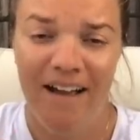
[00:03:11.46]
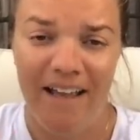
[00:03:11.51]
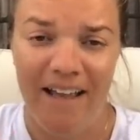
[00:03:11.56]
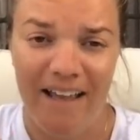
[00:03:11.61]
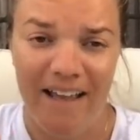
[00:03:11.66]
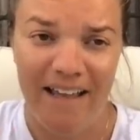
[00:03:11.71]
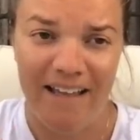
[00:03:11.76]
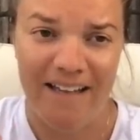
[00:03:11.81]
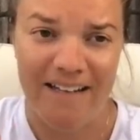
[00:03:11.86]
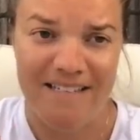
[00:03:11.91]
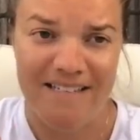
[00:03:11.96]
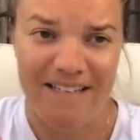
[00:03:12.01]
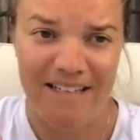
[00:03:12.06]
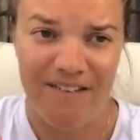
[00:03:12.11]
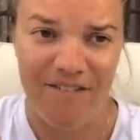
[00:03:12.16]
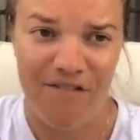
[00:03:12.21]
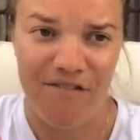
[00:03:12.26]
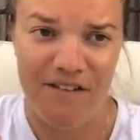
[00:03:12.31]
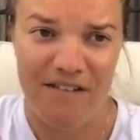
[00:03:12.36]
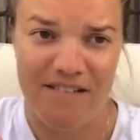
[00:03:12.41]
and
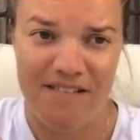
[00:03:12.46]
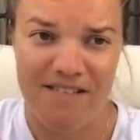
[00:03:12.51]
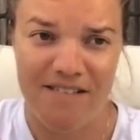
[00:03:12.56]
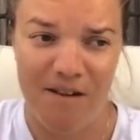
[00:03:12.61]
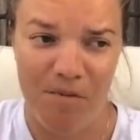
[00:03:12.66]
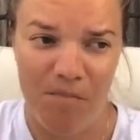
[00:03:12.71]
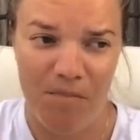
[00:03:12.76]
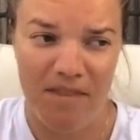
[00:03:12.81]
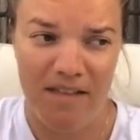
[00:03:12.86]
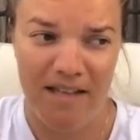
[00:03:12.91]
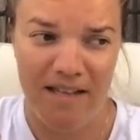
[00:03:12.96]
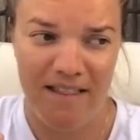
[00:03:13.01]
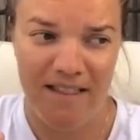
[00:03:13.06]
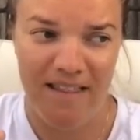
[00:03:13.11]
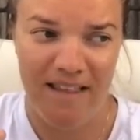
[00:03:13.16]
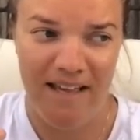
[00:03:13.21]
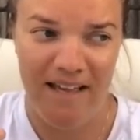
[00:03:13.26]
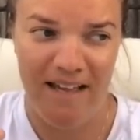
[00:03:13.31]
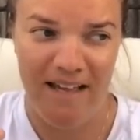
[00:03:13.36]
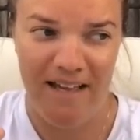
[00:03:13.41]
if it's something
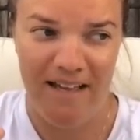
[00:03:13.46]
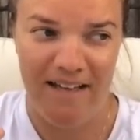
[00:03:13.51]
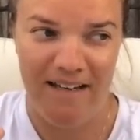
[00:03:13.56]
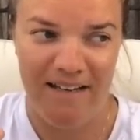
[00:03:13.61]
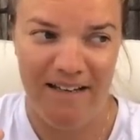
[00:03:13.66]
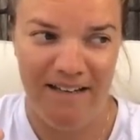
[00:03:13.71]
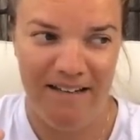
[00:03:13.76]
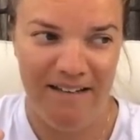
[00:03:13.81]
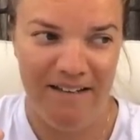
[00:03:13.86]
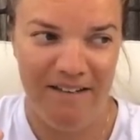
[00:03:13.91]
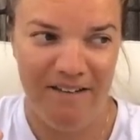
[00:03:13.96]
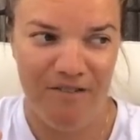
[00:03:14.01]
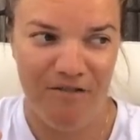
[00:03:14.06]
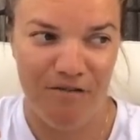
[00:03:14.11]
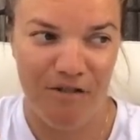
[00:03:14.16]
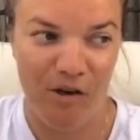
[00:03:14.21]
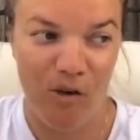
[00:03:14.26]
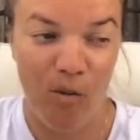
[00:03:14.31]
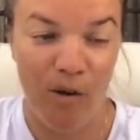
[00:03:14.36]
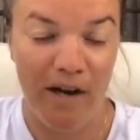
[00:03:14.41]
that
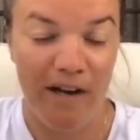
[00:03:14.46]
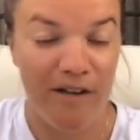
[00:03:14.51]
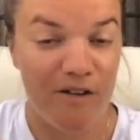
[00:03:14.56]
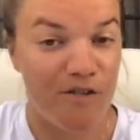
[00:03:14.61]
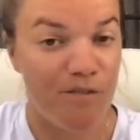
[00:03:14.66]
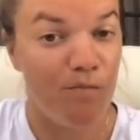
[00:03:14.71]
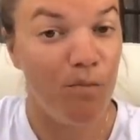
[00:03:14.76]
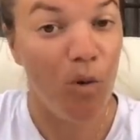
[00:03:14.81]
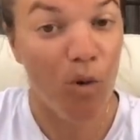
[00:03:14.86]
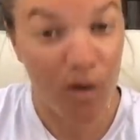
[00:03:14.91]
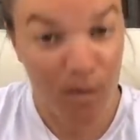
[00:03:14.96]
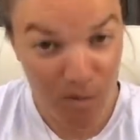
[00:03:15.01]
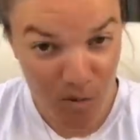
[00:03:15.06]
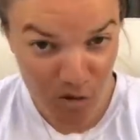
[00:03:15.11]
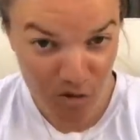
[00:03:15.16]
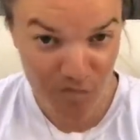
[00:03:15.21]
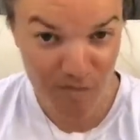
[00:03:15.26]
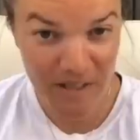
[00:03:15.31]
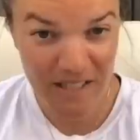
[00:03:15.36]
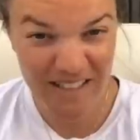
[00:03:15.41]
requires more
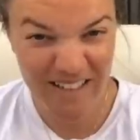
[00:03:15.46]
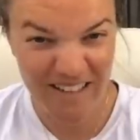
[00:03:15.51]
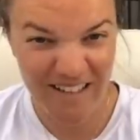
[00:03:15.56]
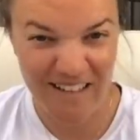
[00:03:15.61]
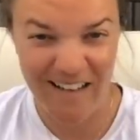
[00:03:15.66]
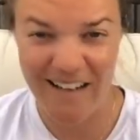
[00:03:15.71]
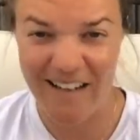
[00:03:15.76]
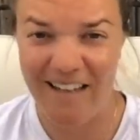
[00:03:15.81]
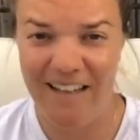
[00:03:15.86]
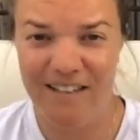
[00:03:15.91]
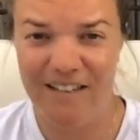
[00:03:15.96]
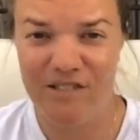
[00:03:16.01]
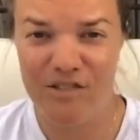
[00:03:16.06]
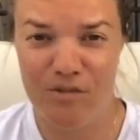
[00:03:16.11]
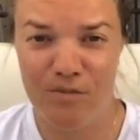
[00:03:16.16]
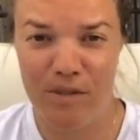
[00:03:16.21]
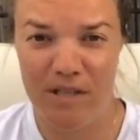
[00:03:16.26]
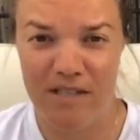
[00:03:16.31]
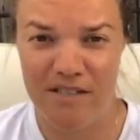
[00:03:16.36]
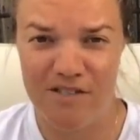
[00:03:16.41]
movement that I can't do
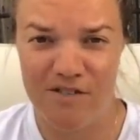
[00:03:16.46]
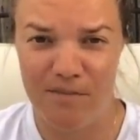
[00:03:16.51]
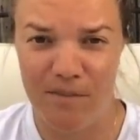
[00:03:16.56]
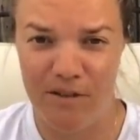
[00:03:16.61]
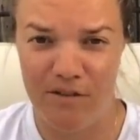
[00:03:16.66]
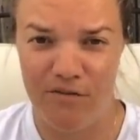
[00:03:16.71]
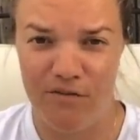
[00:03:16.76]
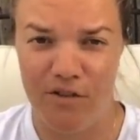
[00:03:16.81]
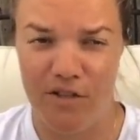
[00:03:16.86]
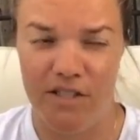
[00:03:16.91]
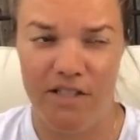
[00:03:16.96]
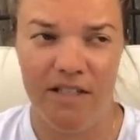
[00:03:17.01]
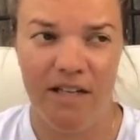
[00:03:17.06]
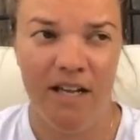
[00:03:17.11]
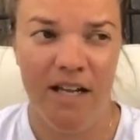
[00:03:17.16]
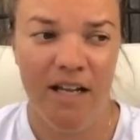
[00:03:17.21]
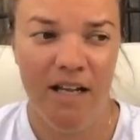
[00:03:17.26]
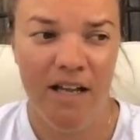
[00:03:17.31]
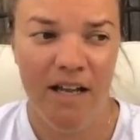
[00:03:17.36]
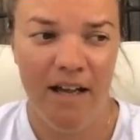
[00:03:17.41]
because of my foot,
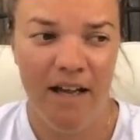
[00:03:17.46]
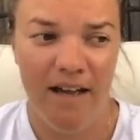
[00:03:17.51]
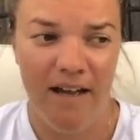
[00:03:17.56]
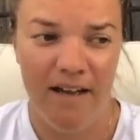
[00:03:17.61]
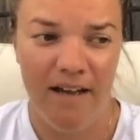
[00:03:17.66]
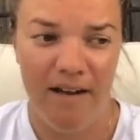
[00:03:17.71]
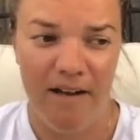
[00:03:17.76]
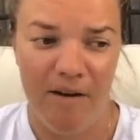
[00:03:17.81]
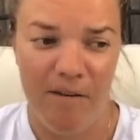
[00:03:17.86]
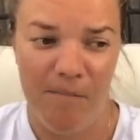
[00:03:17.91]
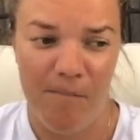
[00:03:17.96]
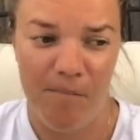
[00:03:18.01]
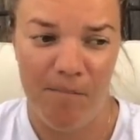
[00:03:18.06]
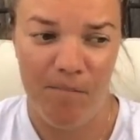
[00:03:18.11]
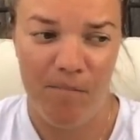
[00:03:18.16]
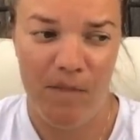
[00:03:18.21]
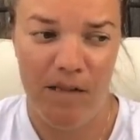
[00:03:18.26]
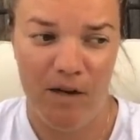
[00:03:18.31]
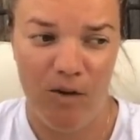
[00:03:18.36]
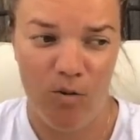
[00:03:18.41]

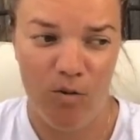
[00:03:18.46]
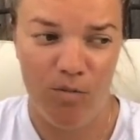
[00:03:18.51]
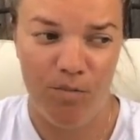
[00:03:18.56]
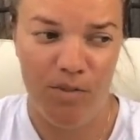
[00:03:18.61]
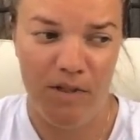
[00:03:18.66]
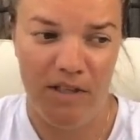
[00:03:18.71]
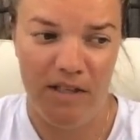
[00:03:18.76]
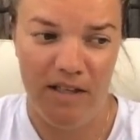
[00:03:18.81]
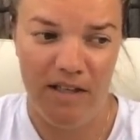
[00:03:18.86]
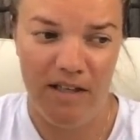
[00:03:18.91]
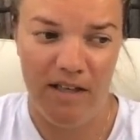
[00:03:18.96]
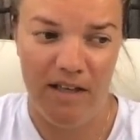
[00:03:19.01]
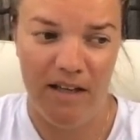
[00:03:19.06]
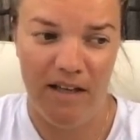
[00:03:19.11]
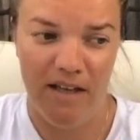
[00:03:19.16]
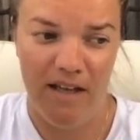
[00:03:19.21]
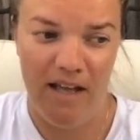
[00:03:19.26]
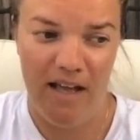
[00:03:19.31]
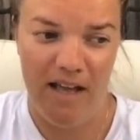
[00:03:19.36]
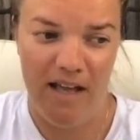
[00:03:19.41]
there will be
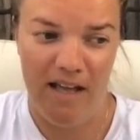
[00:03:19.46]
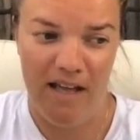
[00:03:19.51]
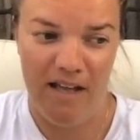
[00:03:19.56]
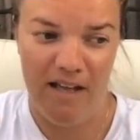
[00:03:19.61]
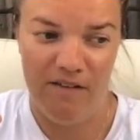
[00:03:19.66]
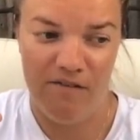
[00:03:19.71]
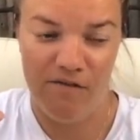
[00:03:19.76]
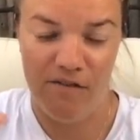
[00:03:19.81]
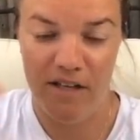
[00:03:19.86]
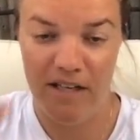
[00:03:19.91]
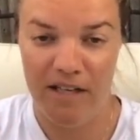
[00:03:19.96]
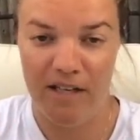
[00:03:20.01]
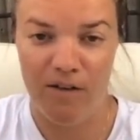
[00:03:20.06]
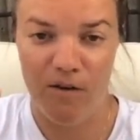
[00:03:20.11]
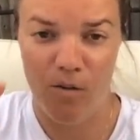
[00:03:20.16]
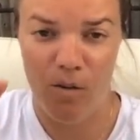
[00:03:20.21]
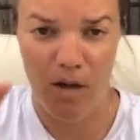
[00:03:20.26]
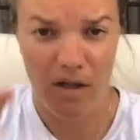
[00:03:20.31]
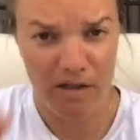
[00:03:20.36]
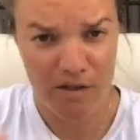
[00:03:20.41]
a video
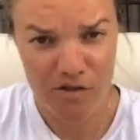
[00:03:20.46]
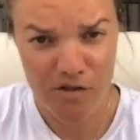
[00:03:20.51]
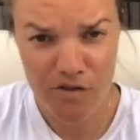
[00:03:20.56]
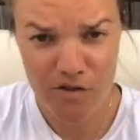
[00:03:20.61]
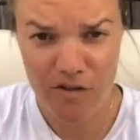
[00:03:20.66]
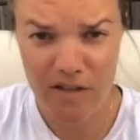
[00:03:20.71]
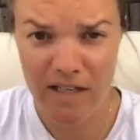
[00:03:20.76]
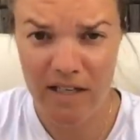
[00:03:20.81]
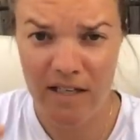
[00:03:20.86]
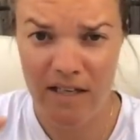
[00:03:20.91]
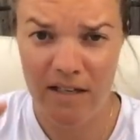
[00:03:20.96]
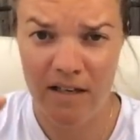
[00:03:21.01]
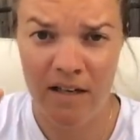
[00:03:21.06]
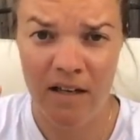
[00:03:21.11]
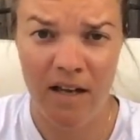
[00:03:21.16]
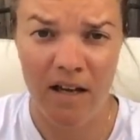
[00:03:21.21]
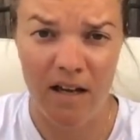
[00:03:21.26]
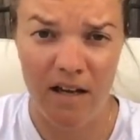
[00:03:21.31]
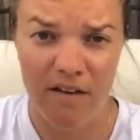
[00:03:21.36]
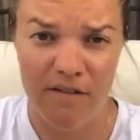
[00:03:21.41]
on the screen
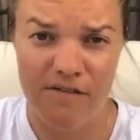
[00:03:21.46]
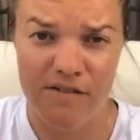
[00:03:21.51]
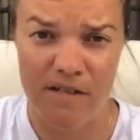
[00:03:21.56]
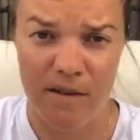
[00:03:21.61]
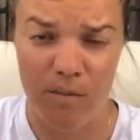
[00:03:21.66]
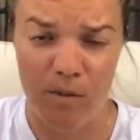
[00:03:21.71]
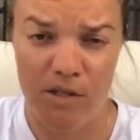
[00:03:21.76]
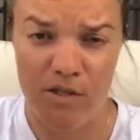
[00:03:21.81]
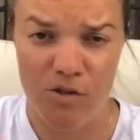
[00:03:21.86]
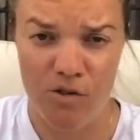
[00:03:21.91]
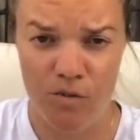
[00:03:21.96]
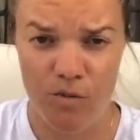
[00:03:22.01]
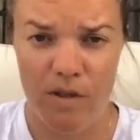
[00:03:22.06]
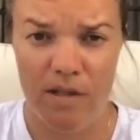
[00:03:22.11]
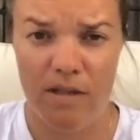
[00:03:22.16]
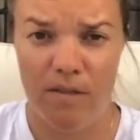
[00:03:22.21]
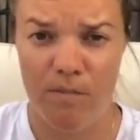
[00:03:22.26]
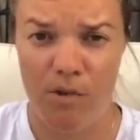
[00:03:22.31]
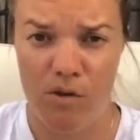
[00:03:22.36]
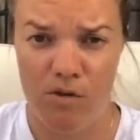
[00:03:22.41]
of someone doing
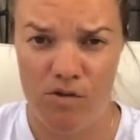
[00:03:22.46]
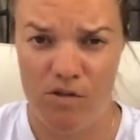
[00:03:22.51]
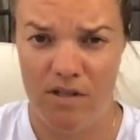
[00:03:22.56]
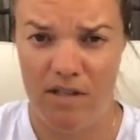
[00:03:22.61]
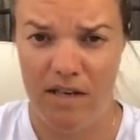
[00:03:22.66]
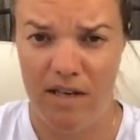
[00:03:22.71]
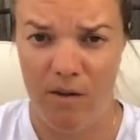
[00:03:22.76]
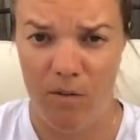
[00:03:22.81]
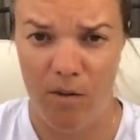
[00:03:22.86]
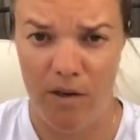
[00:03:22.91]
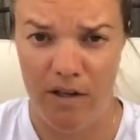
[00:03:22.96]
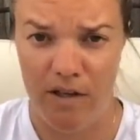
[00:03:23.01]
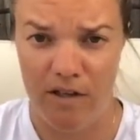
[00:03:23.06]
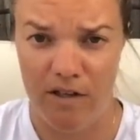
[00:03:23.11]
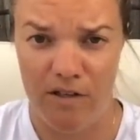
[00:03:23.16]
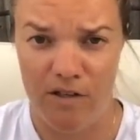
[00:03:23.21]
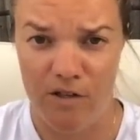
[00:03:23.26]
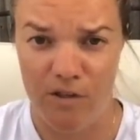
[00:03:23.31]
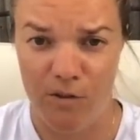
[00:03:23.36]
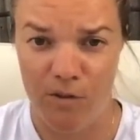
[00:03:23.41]
the motion that I want you to
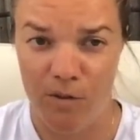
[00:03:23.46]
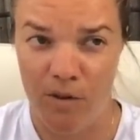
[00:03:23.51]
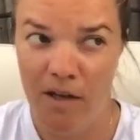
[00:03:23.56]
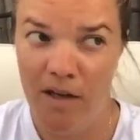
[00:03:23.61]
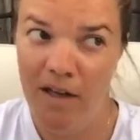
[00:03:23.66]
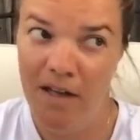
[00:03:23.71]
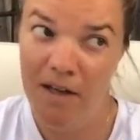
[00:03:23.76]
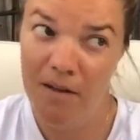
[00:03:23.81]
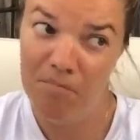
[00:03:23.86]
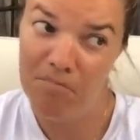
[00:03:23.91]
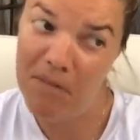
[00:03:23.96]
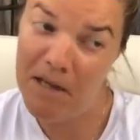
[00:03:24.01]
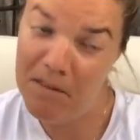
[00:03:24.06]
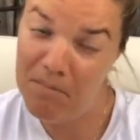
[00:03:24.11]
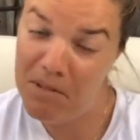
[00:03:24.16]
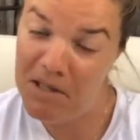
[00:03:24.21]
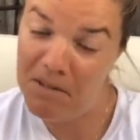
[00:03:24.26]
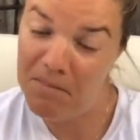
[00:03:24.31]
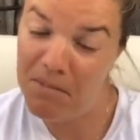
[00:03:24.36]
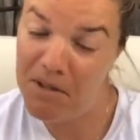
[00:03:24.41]
do. Might
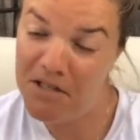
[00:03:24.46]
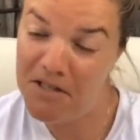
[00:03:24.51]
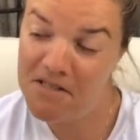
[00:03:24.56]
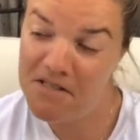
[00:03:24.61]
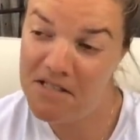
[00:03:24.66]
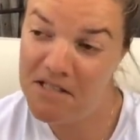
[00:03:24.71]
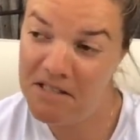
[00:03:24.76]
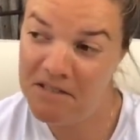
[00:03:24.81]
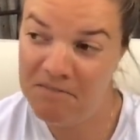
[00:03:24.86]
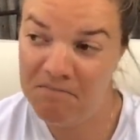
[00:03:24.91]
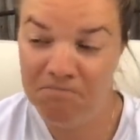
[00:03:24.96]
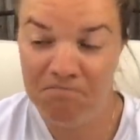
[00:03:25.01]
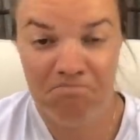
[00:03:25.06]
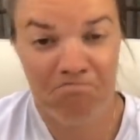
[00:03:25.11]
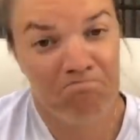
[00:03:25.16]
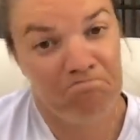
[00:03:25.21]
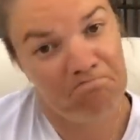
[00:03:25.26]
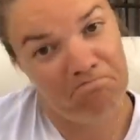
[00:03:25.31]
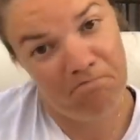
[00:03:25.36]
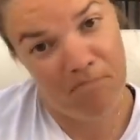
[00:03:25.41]
be a person,
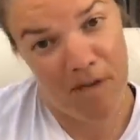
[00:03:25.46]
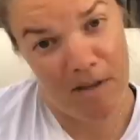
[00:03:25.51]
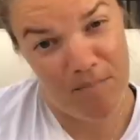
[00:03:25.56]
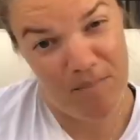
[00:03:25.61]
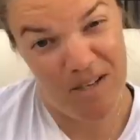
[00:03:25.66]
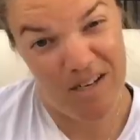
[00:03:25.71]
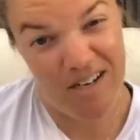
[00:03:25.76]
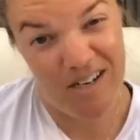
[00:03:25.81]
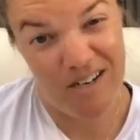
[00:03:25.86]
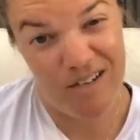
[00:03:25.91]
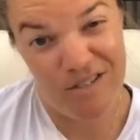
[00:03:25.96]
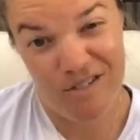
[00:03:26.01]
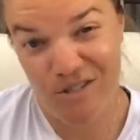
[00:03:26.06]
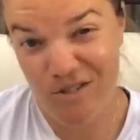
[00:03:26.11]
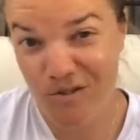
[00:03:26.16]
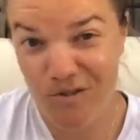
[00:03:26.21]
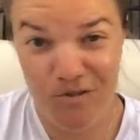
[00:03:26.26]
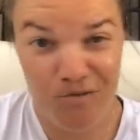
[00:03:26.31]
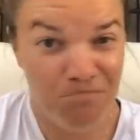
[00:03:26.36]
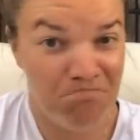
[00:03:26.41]
might be a
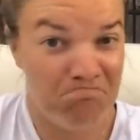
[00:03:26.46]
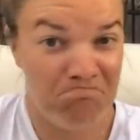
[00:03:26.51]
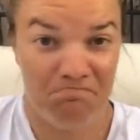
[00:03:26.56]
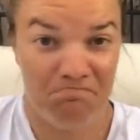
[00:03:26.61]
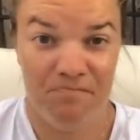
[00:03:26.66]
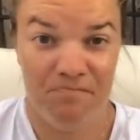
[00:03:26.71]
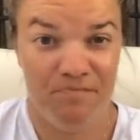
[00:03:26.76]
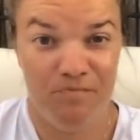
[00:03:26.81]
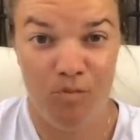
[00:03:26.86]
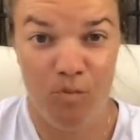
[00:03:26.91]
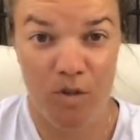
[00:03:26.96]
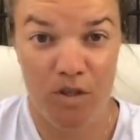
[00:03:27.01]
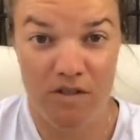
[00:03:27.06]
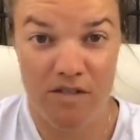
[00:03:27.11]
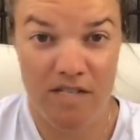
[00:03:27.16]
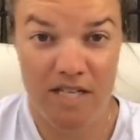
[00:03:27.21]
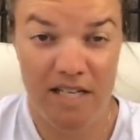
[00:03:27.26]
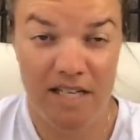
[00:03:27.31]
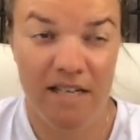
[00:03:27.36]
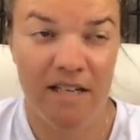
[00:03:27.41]
cartoon, we'll
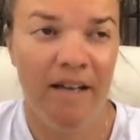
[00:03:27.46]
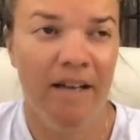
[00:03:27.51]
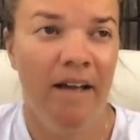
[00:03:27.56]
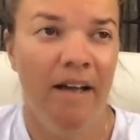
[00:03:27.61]
see.